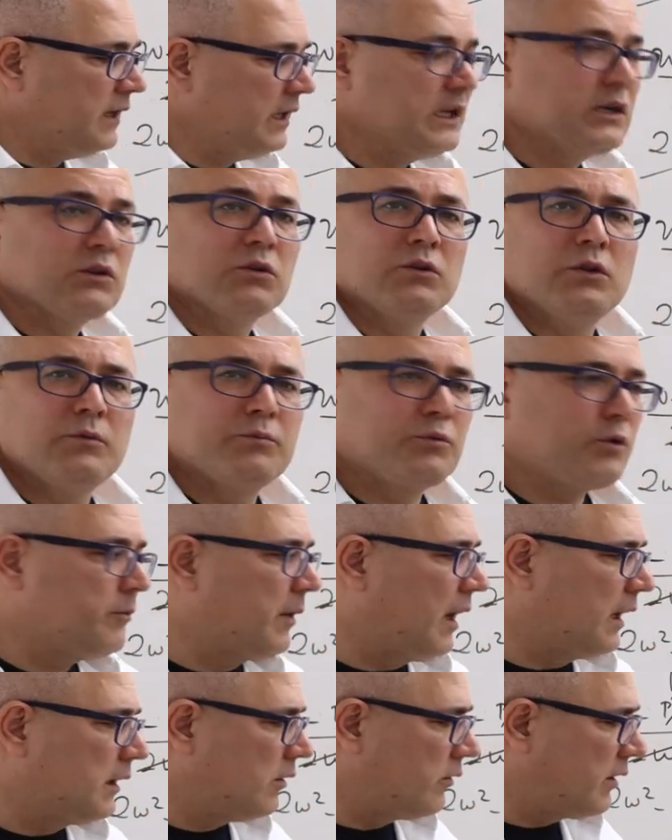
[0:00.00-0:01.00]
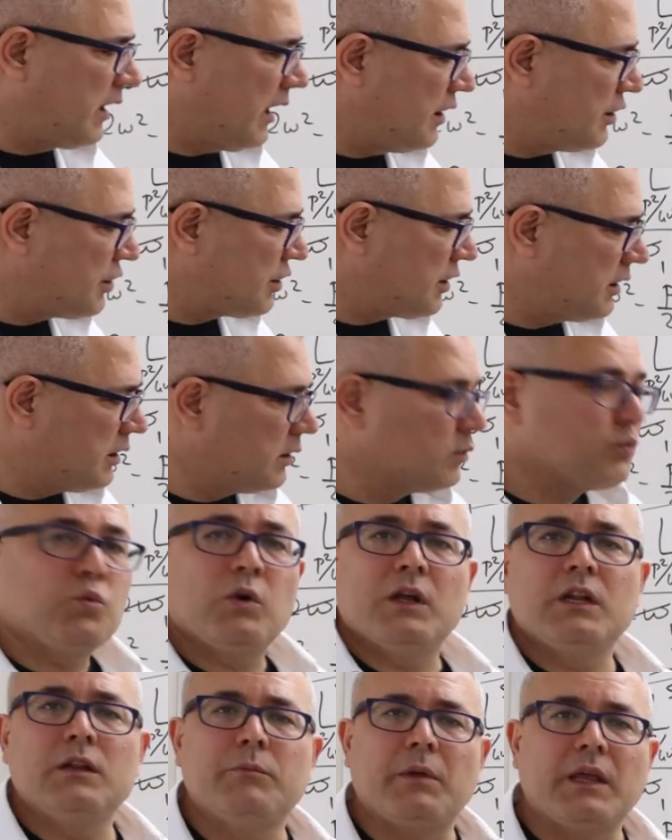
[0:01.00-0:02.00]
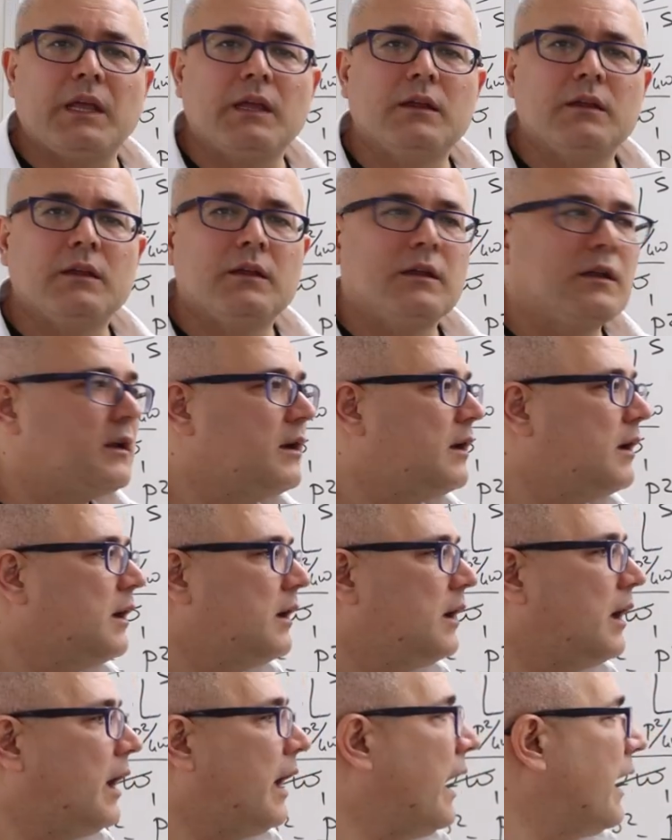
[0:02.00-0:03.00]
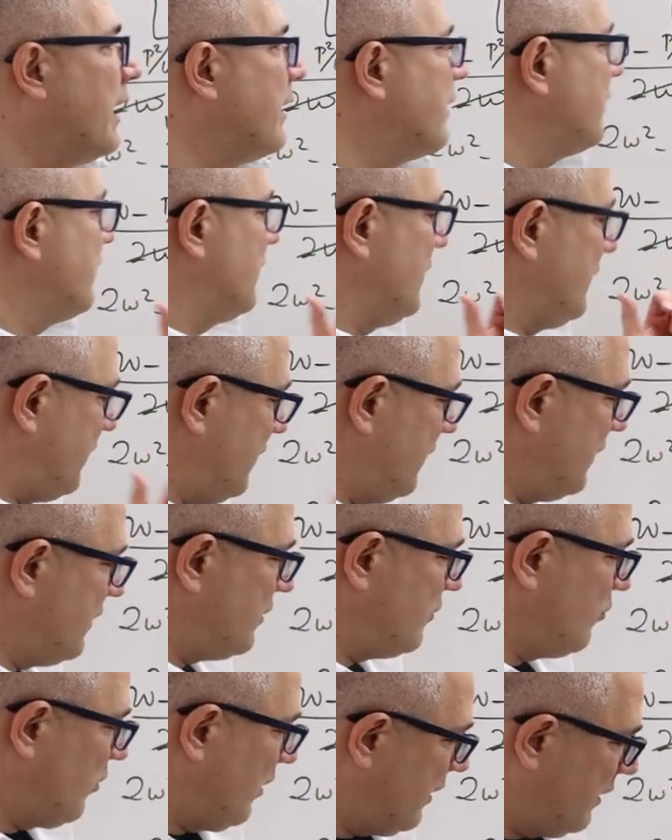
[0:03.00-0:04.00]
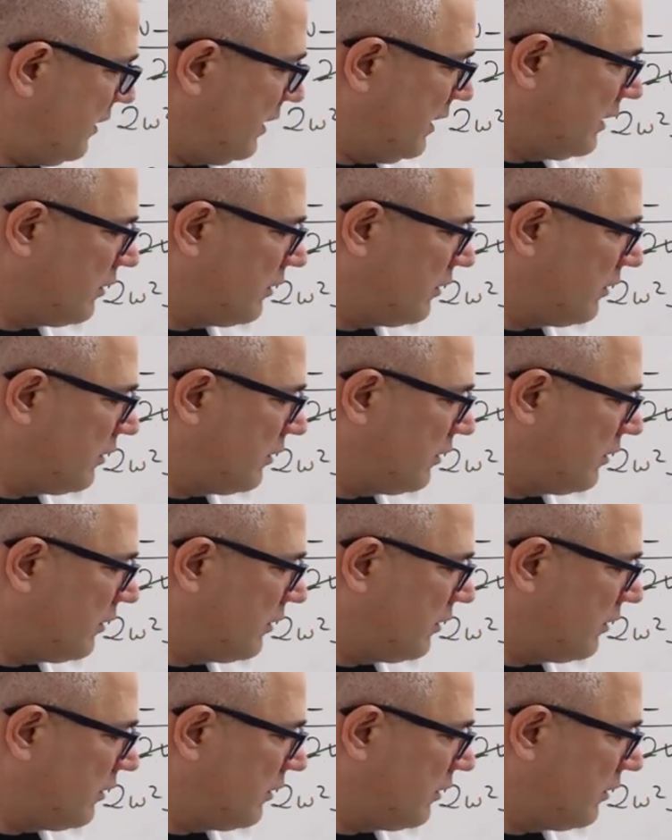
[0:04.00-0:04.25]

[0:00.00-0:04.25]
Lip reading: the equilibrium allocation will be. And this is what the